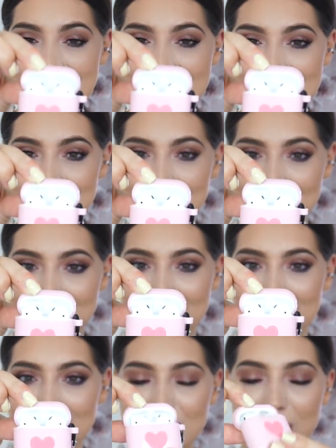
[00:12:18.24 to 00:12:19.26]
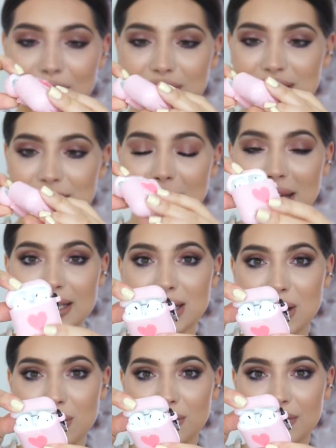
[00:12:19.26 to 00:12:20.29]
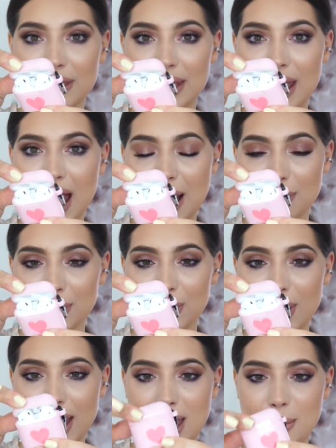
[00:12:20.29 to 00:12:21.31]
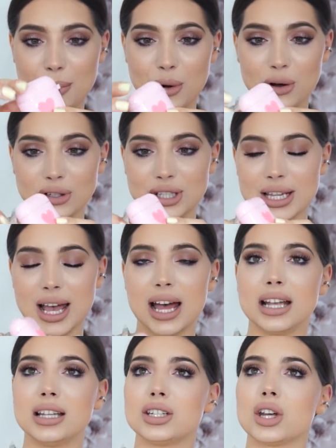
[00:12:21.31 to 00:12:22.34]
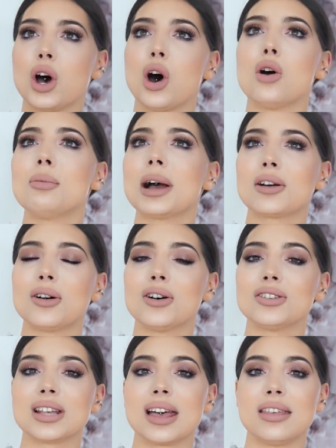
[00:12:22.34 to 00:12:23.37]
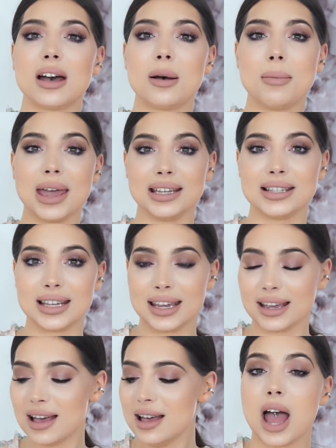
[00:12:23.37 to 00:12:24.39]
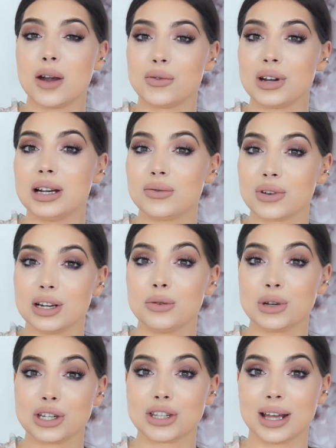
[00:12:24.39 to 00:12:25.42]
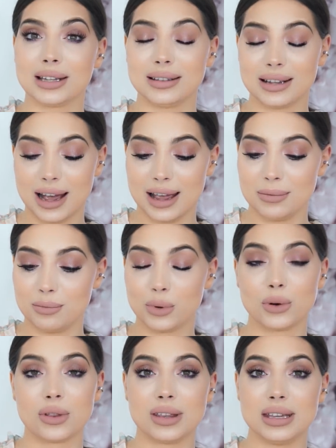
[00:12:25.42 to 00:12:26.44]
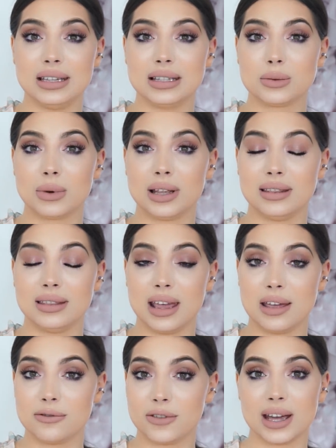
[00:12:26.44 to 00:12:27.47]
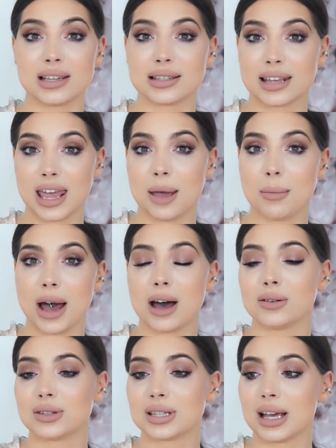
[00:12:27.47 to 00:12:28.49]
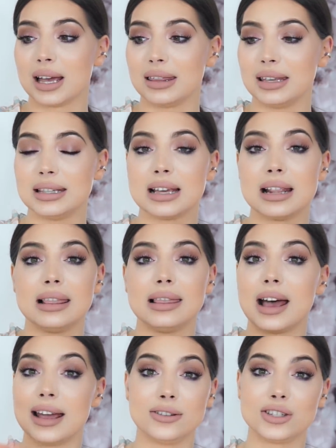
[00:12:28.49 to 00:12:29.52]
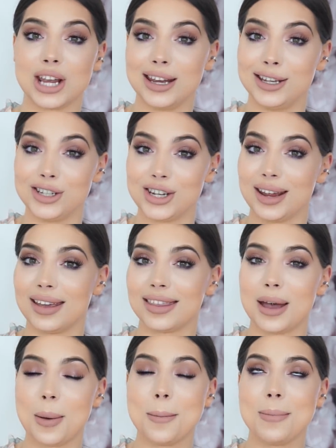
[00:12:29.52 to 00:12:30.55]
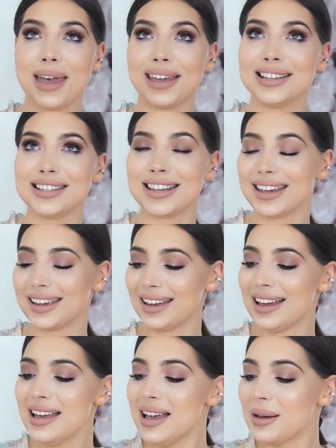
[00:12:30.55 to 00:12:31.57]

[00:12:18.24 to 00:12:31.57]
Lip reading: I finally got myself the Apple AirPods, and oh my god, they're amazing. I really, really wish that I bought these when they first came out. These are life-changing. They're amazing.